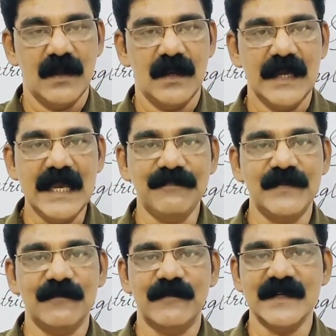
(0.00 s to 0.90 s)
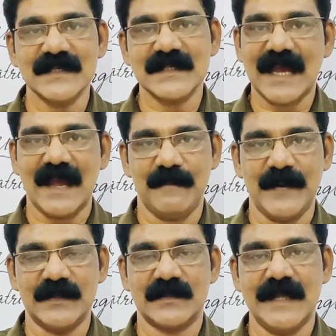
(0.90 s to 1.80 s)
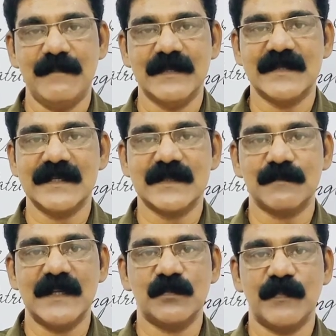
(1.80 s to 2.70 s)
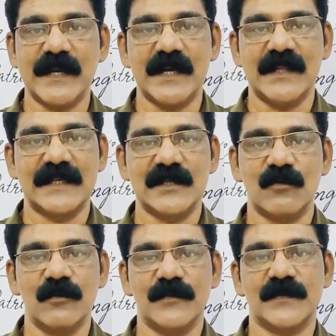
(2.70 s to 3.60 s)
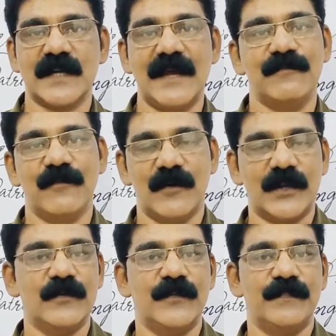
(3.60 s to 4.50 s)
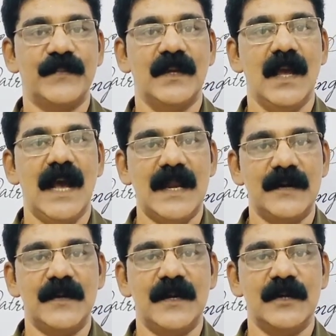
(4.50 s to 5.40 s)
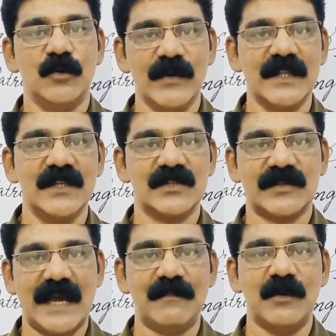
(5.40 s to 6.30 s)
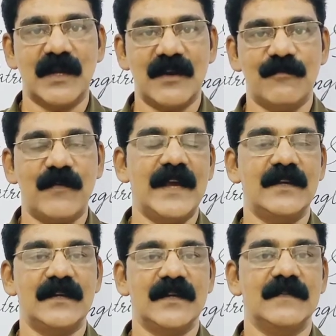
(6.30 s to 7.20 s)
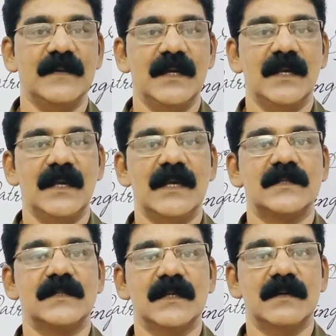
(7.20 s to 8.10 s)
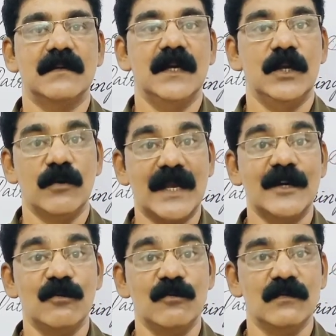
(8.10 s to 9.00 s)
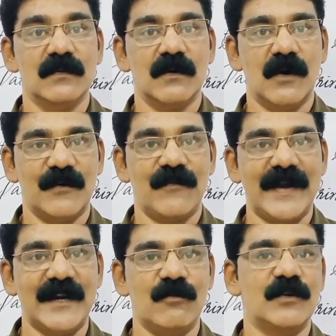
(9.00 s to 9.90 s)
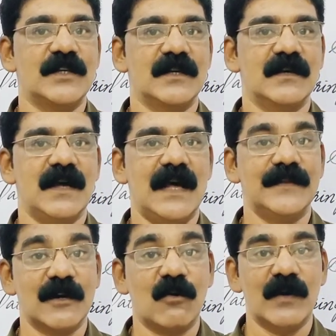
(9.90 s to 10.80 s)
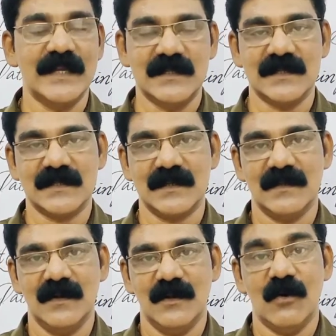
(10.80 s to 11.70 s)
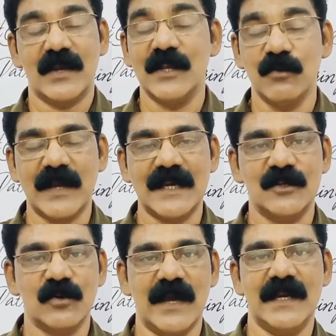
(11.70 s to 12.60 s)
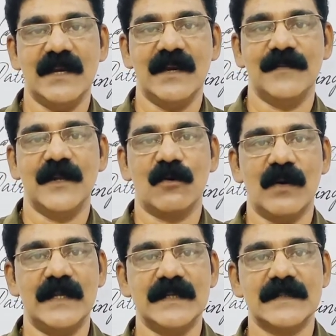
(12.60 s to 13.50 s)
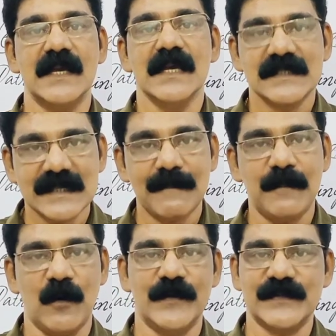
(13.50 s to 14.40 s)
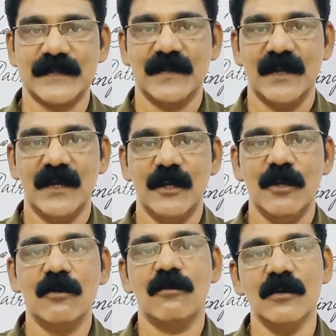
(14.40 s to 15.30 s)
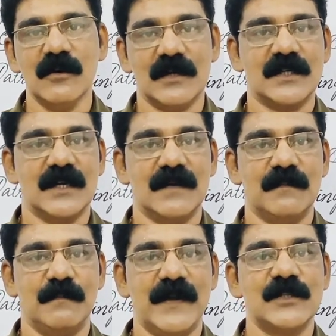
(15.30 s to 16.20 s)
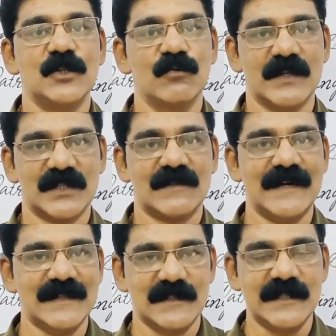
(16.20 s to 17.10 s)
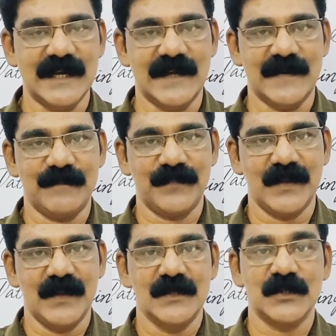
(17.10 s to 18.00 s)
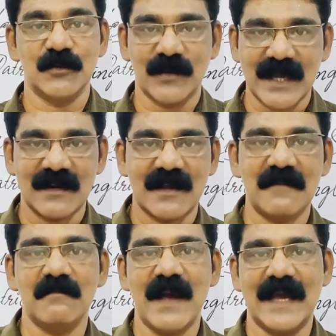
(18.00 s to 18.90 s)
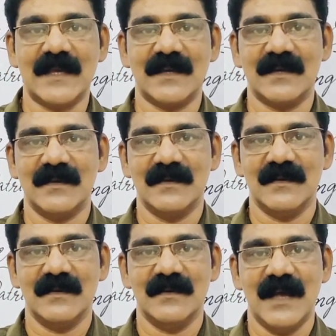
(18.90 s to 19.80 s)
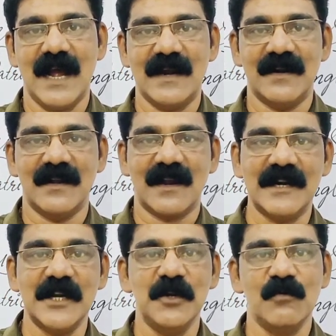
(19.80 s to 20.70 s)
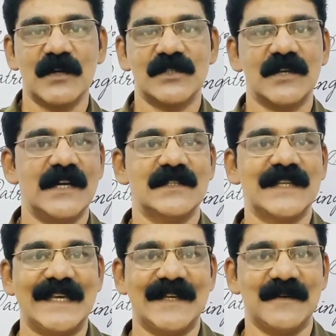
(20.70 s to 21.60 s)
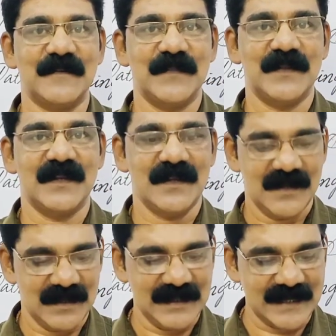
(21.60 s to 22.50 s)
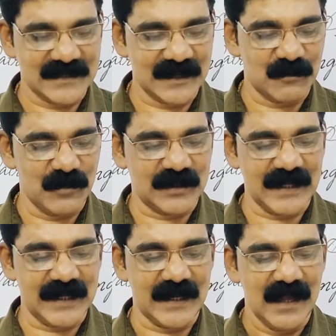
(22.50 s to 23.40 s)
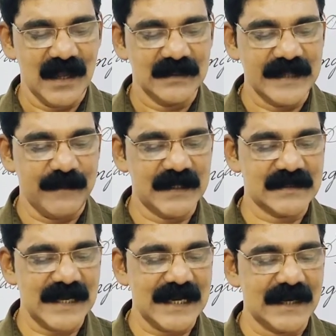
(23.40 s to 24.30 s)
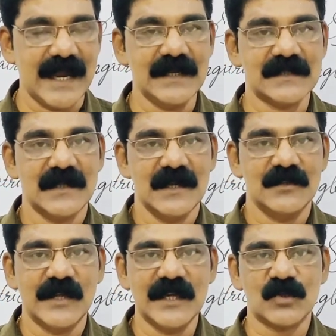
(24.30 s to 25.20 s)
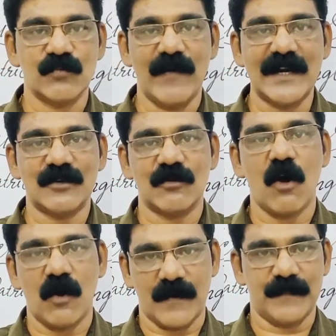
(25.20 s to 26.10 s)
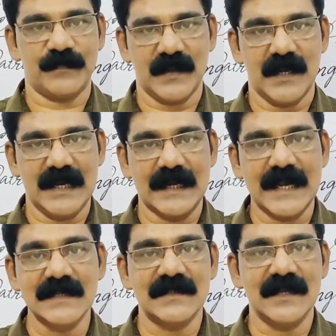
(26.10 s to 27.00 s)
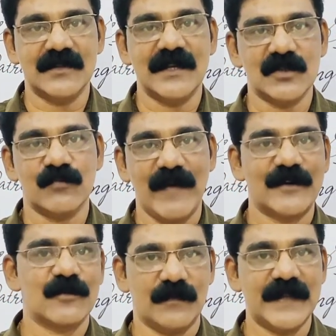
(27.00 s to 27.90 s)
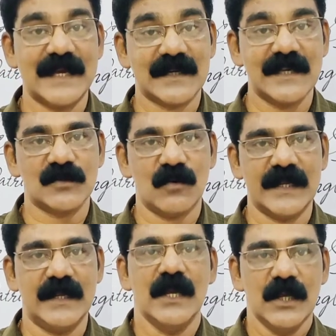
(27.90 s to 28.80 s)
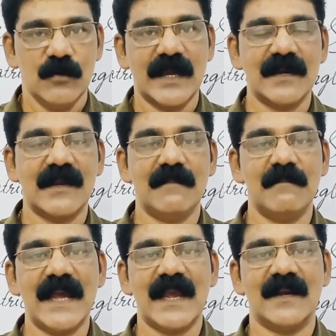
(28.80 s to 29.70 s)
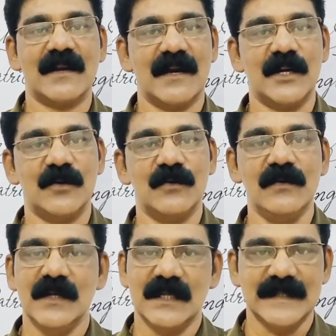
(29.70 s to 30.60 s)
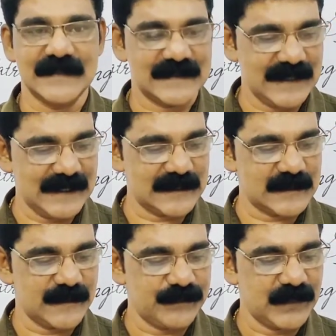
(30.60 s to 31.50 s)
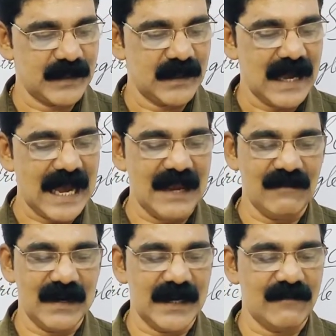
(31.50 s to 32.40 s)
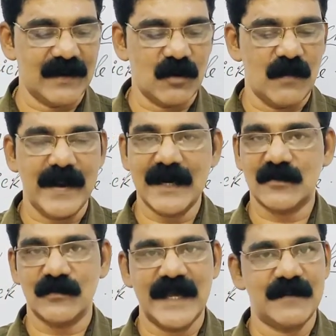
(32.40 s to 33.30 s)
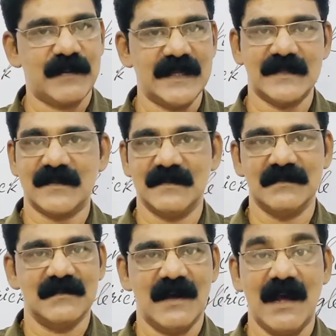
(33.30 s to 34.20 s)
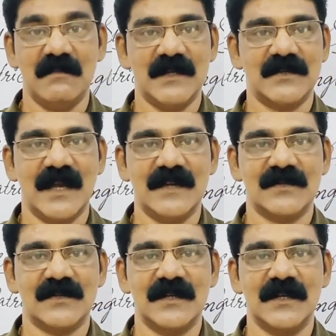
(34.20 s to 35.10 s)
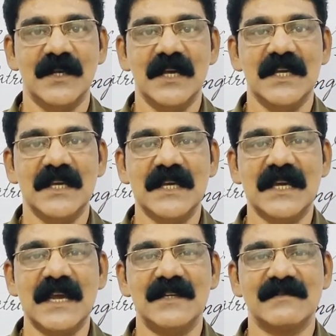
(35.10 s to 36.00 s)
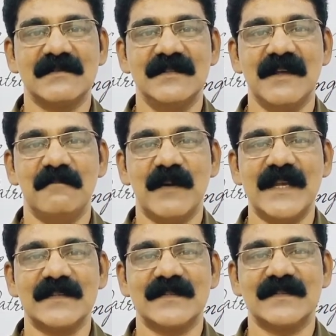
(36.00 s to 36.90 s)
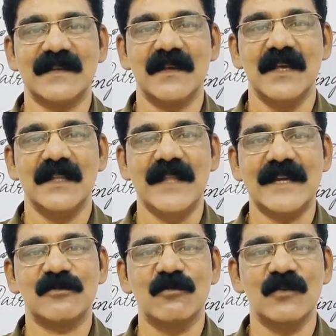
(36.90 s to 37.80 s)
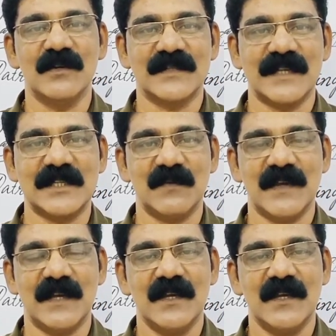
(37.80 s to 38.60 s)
If the worst happens, then a six months period, that's a good time for you. And uh, during this time, you can find, uh, yes, uh, you can do or find out uh, other colleges. Okay, you can join in other colleges. Suppose you could not uh, pursue your studies there. So you can come back and uh, continue your studies here. That is a good thing. That means in case things went wrong, in case the things went wrong, that case only you can come back and continue the studies. I will never go back to that place. Albert Einstein, he hates the place, that school such a way.